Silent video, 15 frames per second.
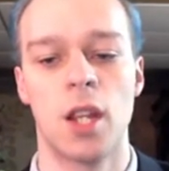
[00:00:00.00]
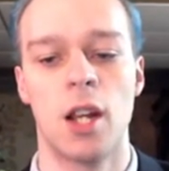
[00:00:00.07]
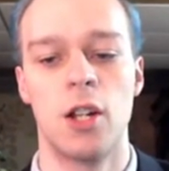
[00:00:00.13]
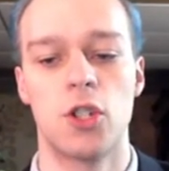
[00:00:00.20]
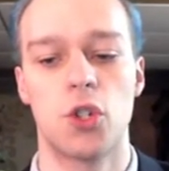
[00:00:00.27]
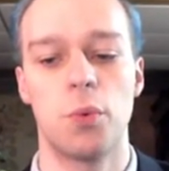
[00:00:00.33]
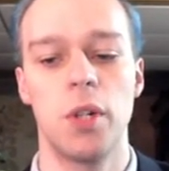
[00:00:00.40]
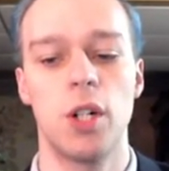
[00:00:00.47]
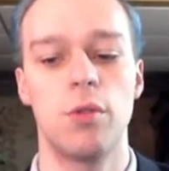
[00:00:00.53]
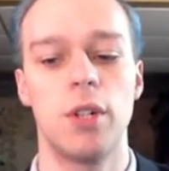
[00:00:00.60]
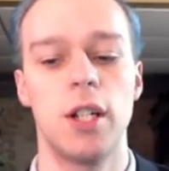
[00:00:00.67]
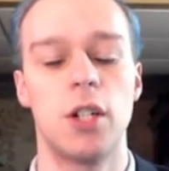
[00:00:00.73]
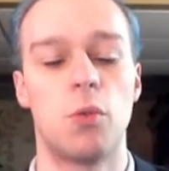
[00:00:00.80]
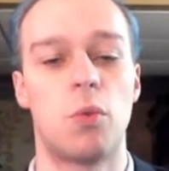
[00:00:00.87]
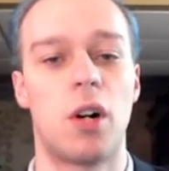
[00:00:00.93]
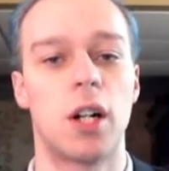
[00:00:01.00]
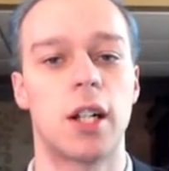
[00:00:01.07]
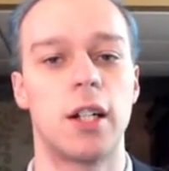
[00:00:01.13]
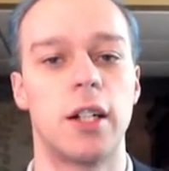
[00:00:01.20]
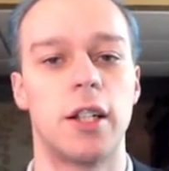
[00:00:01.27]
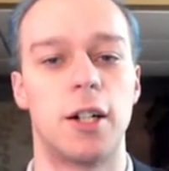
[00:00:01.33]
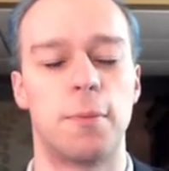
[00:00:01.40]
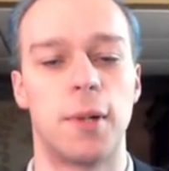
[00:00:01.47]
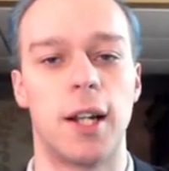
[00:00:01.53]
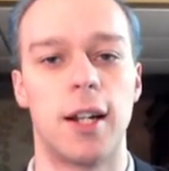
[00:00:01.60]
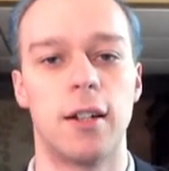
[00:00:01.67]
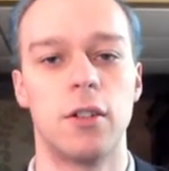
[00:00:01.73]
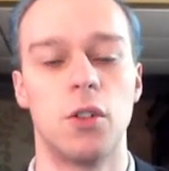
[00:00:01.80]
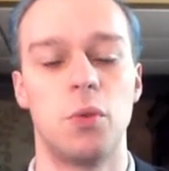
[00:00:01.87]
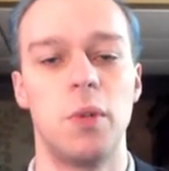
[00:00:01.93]
So we don't need to walk into their
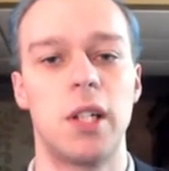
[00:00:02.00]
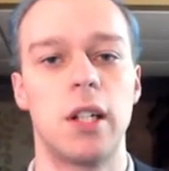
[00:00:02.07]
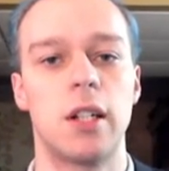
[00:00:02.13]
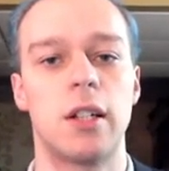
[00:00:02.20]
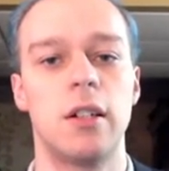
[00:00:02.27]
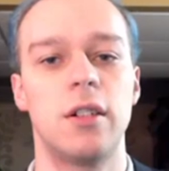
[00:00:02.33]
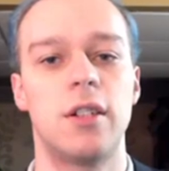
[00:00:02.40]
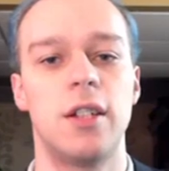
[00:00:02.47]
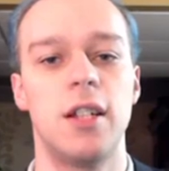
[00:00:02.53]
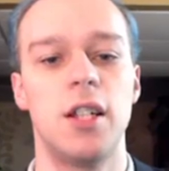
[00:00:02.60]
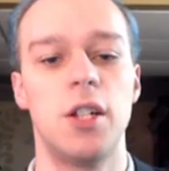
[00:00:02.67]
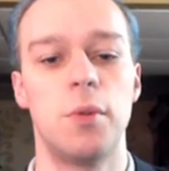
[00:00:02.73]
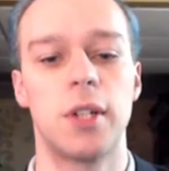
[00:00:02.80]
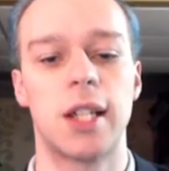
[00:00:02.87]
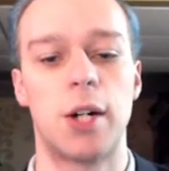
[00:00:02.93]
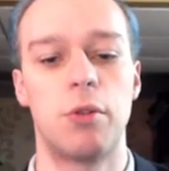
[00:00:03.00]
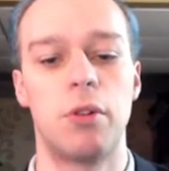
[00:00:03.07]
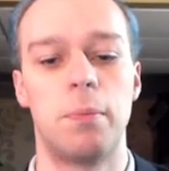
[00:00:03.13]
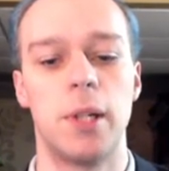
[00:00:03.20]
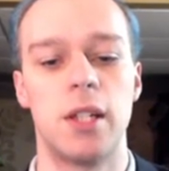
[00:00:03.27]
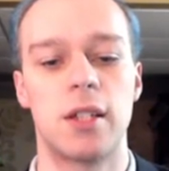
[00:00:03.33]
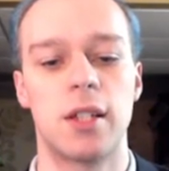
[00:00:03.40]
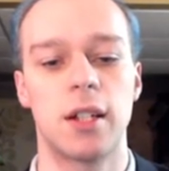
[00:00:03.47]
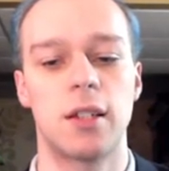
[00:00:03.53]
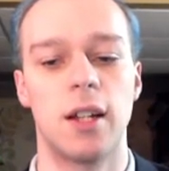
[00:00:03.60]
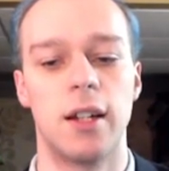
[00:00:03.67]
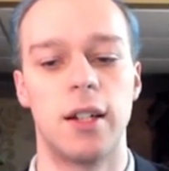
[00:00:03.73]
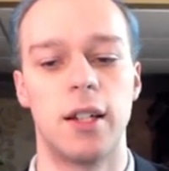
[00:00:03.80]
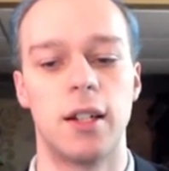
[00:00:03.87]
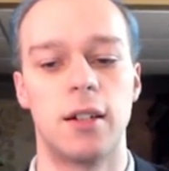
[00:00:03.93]
plan. We can continue with our b6
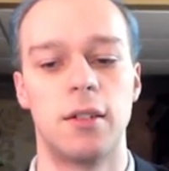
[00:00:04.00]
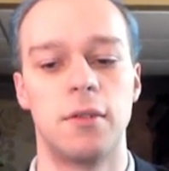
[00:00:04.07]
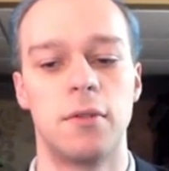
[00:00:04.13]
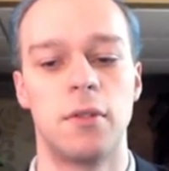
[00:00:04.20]
idea.